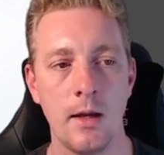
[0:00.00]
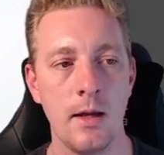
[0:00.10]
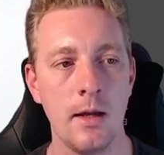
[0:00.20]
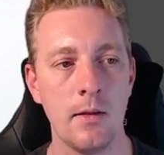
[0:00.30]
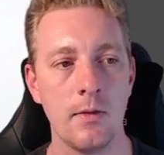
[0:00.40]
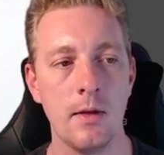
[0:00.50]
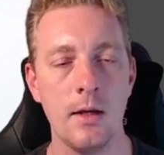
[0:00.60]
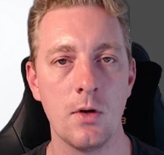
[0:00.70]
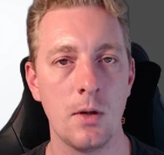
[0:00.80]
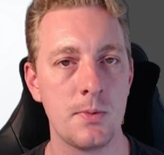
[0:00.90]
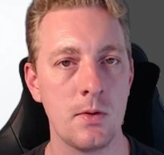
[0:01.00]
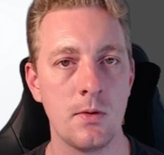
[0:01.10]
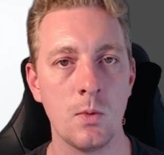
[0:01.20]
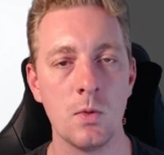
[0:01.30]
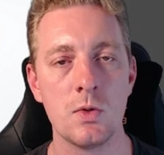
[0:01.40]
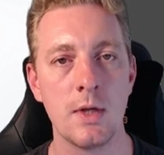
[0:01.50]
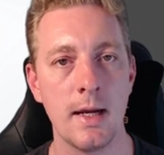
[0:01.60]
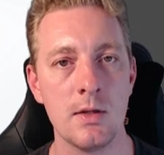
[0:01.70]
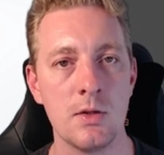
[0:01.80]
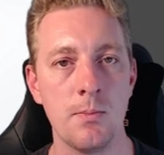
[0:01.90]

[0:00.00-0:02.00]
And these options will change